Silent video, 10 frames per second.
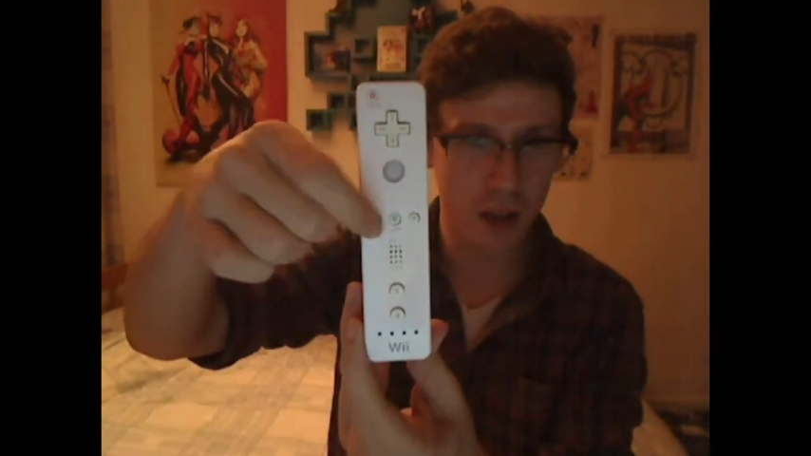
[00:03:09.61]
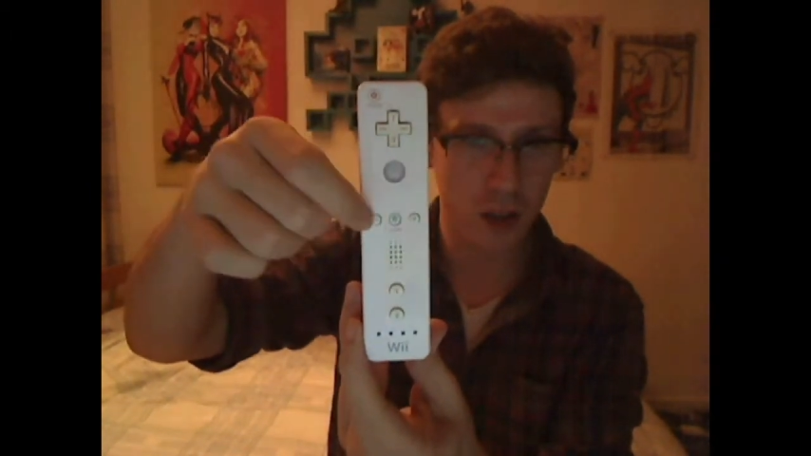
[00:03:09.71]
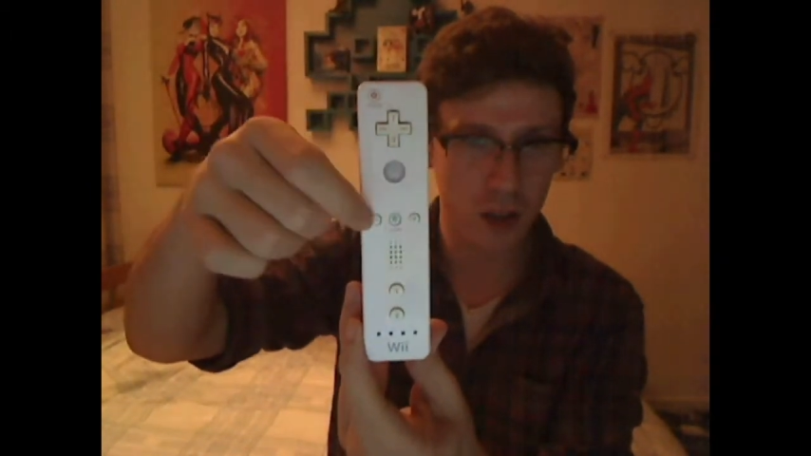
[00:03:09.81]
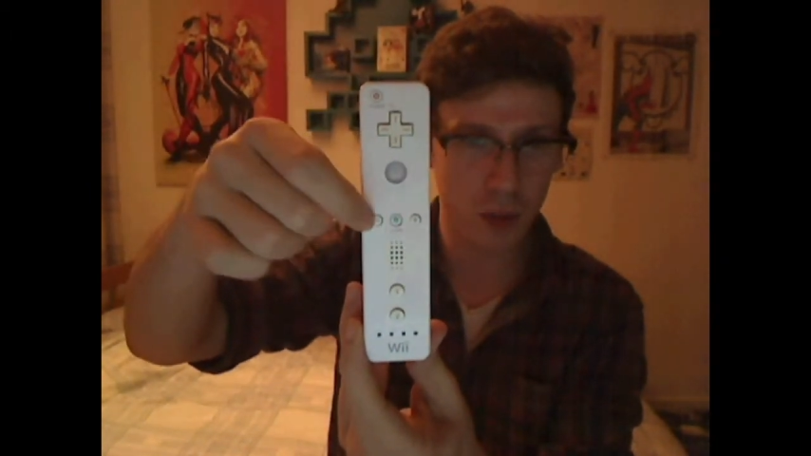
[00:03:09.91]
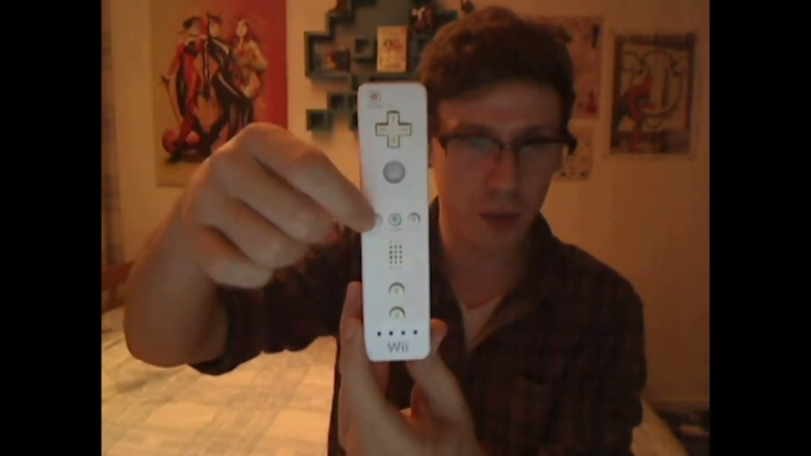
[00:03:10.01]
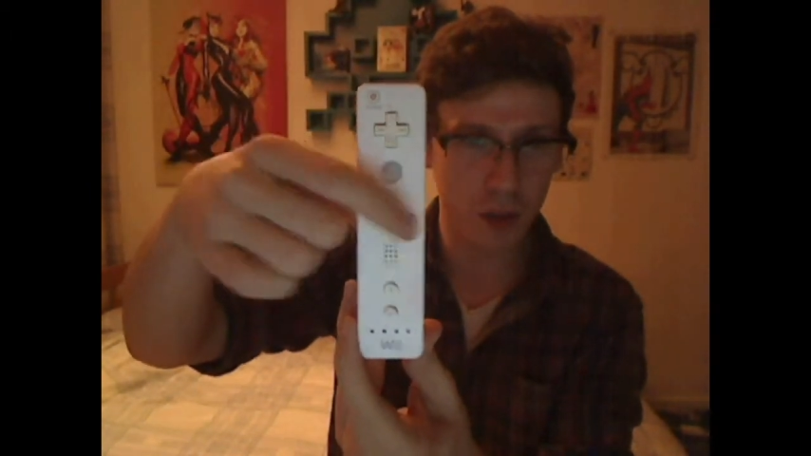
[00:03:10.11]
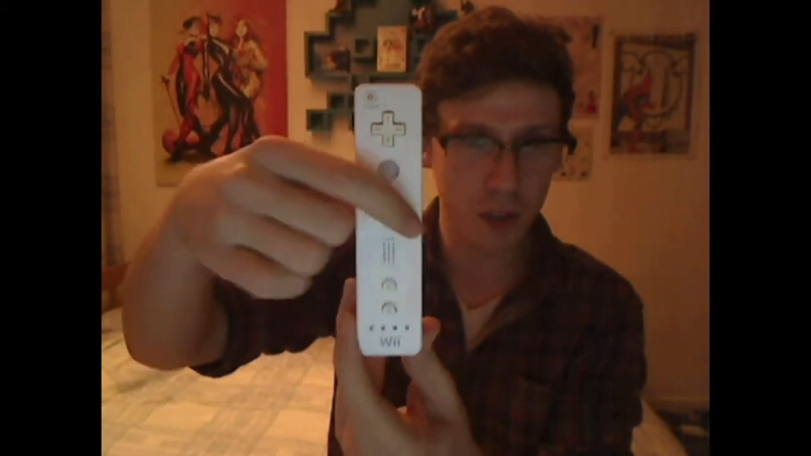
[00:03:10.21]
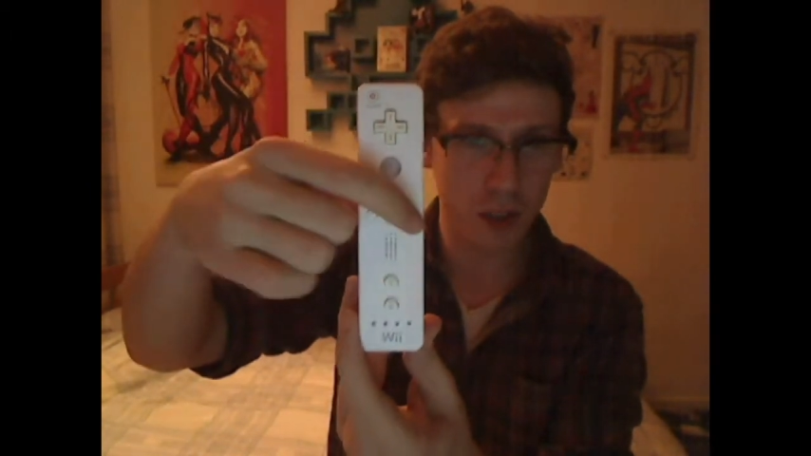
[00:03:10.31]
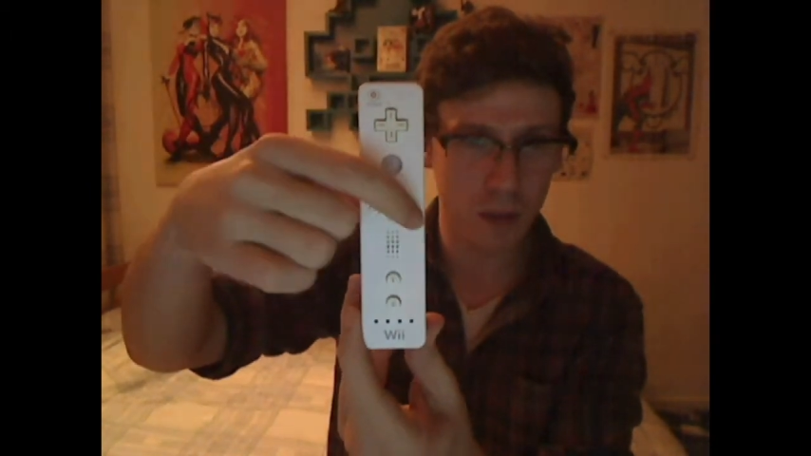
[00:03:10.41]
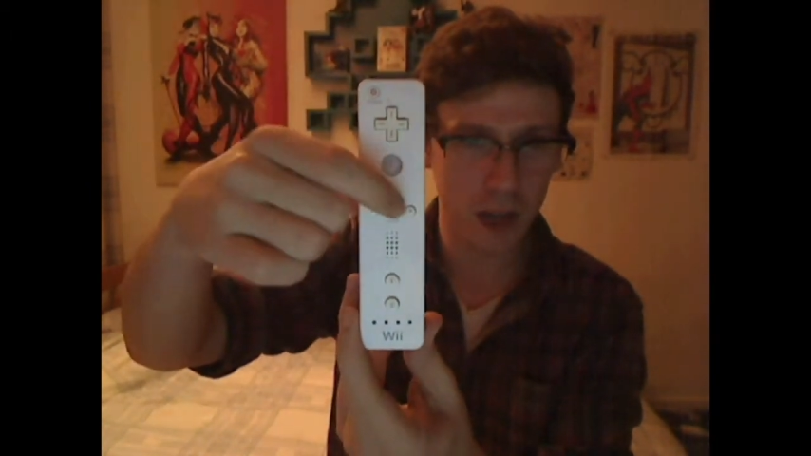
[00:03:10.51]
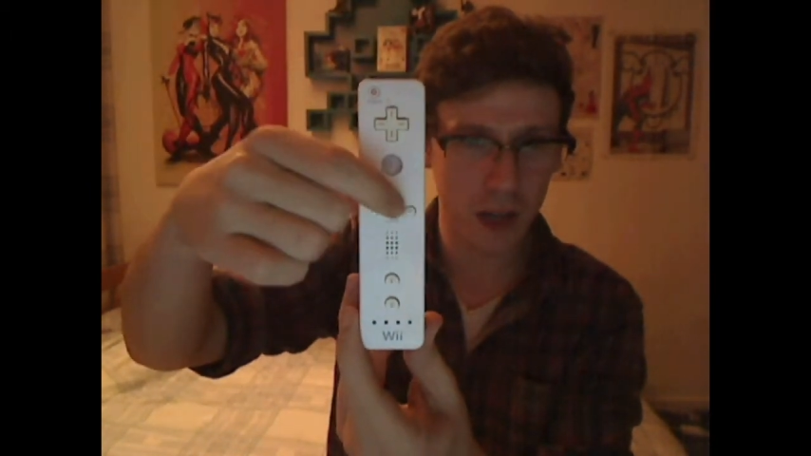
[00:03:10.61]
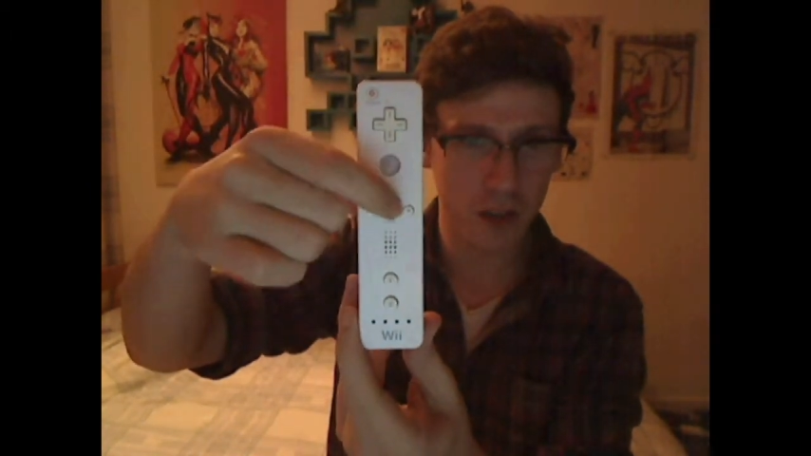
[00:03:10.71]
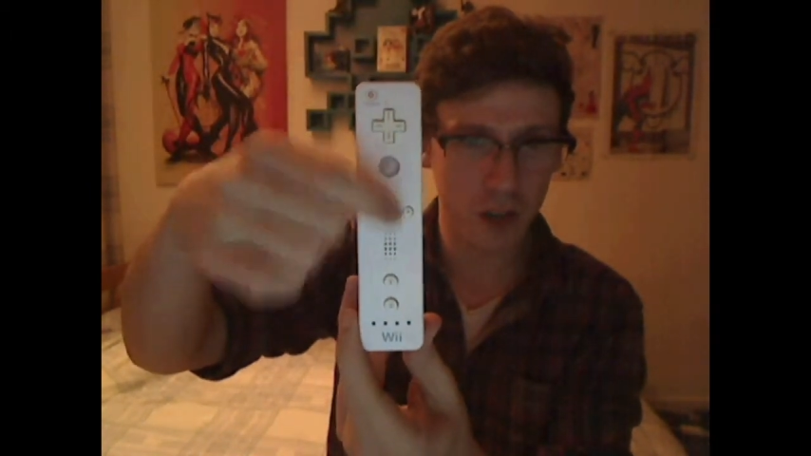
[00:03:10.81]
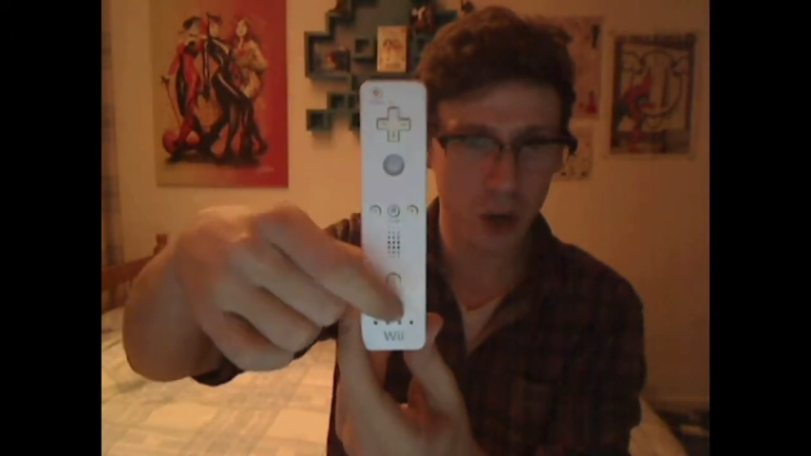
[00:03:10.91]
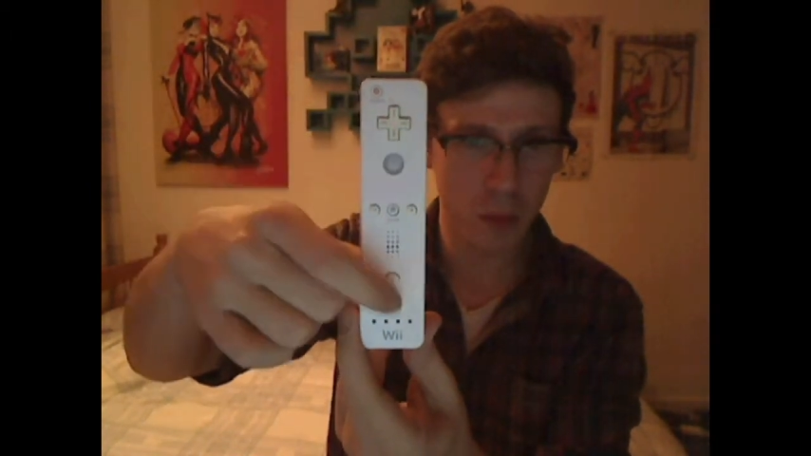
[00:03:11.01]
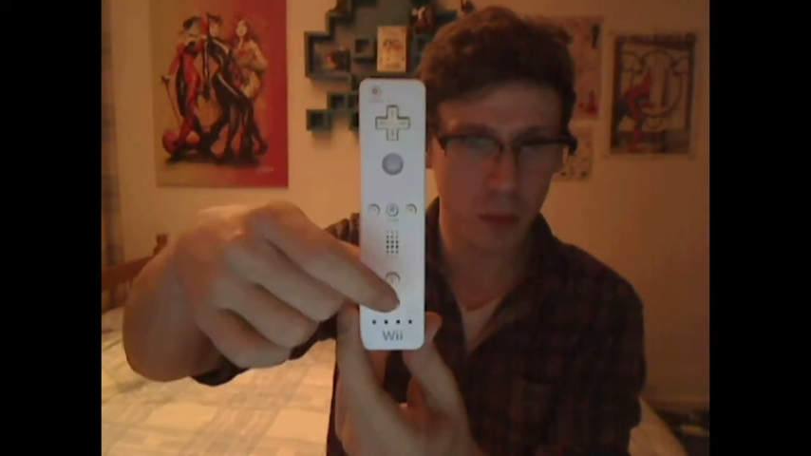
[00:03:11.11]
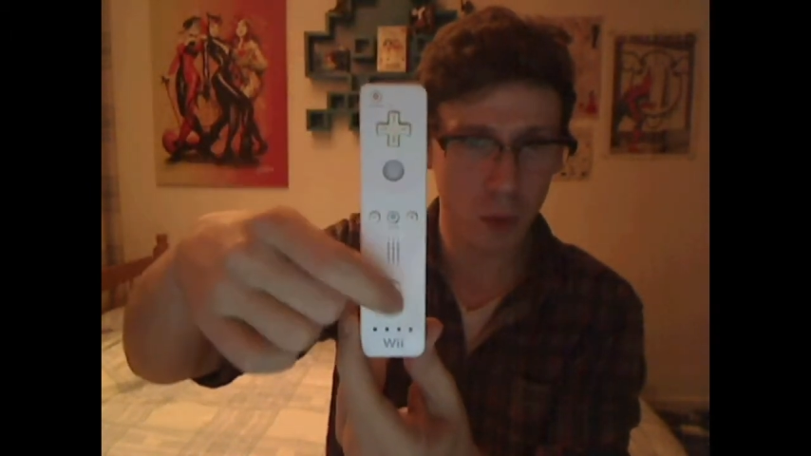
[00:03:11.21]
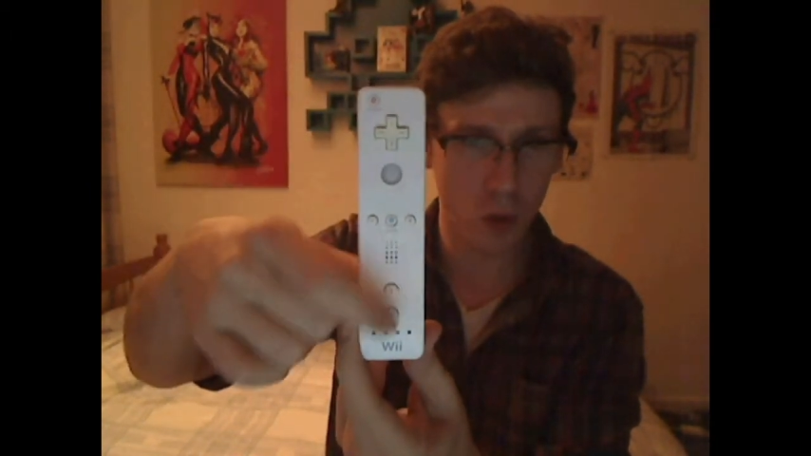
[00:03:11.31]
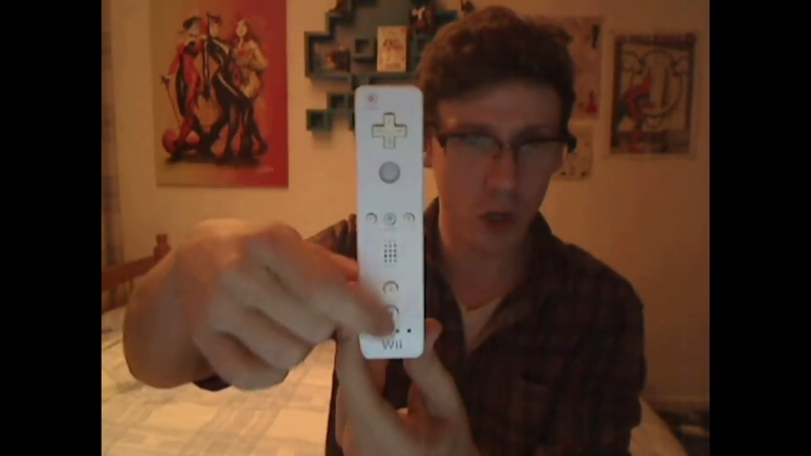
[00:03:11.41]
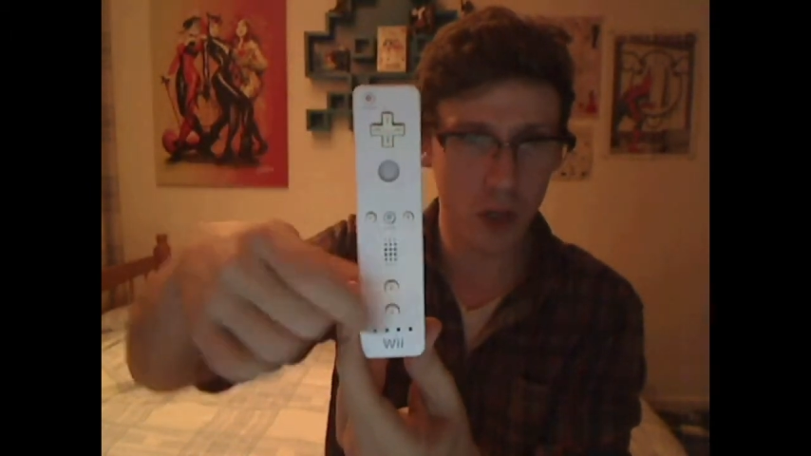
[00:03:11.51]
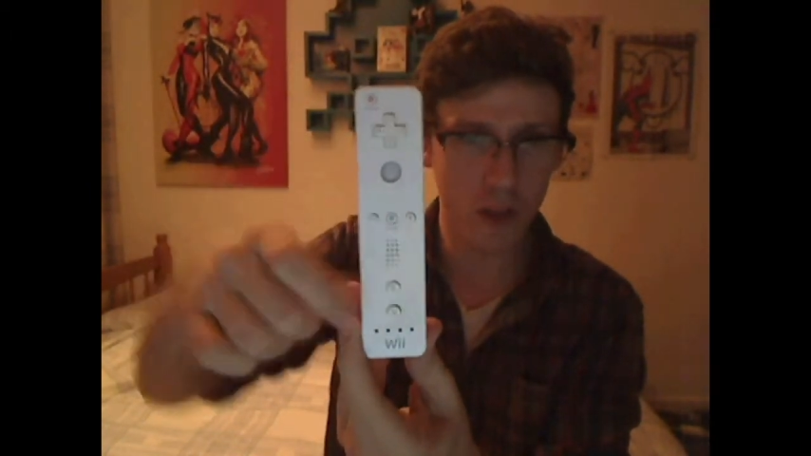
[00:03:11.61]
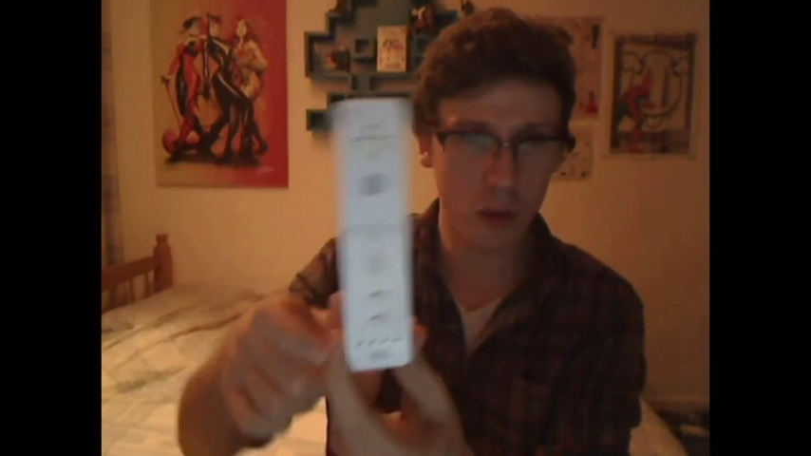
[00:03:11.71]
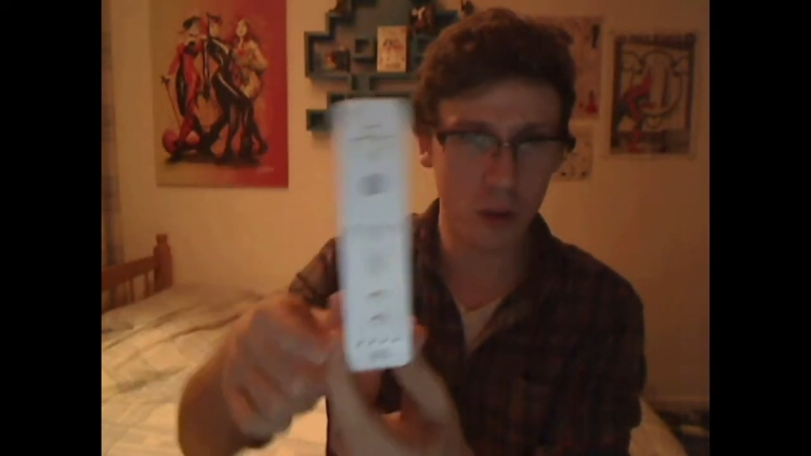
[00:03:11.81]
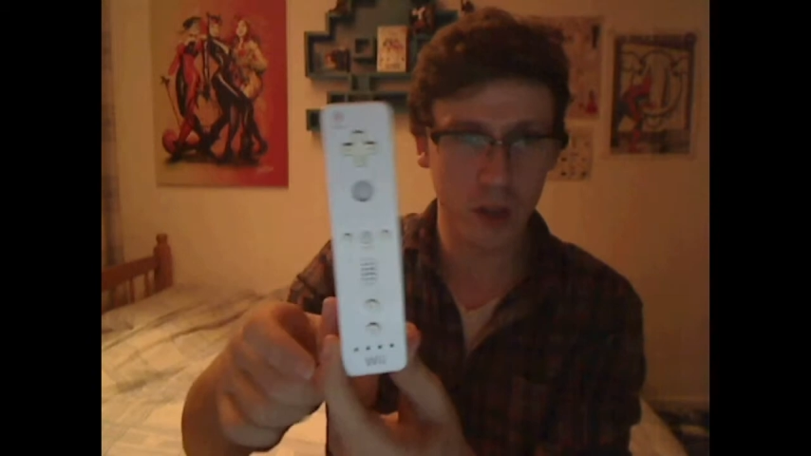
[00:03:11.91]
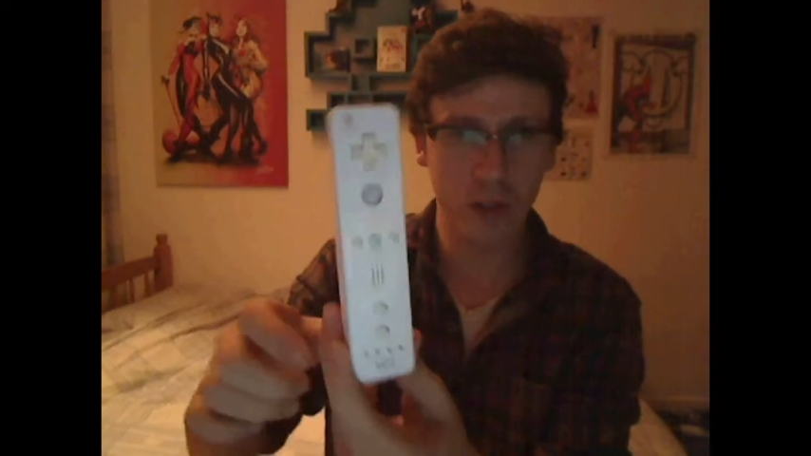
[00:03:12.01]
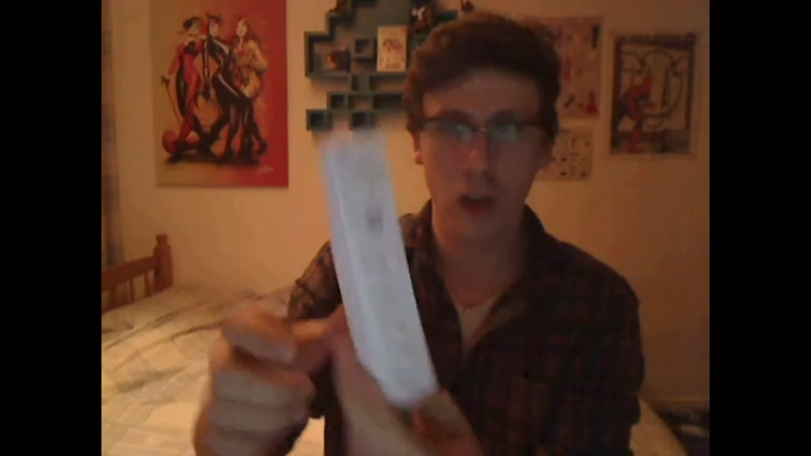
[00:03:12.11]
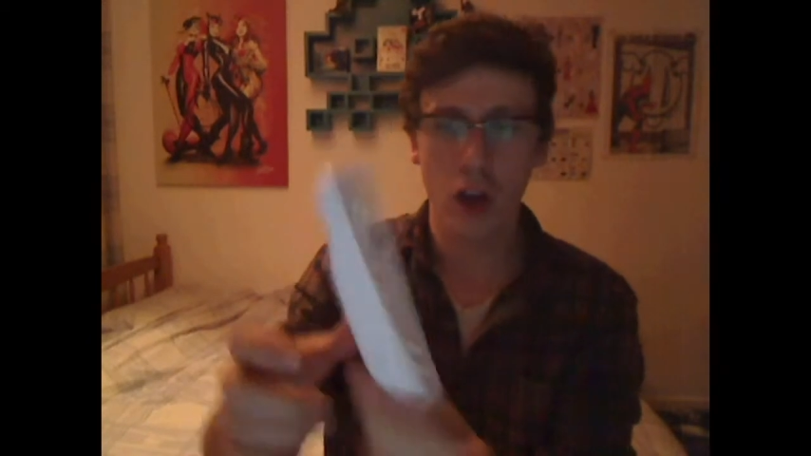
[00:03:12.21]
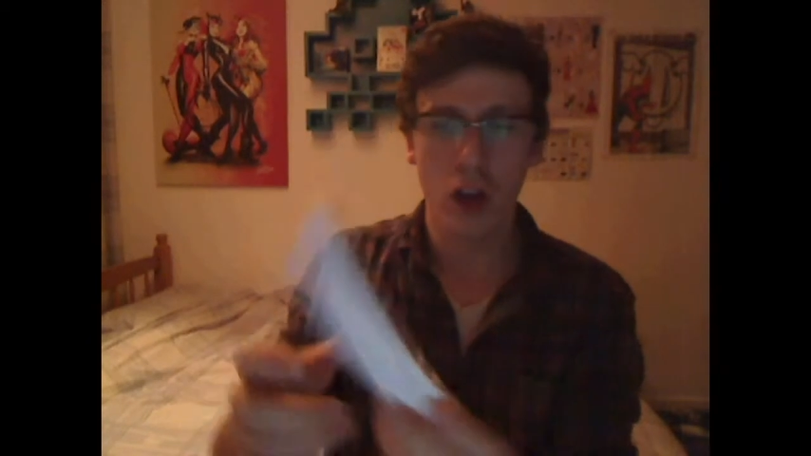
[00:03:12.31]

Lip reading: got your plus, minus, home, 1 and 2 buttons.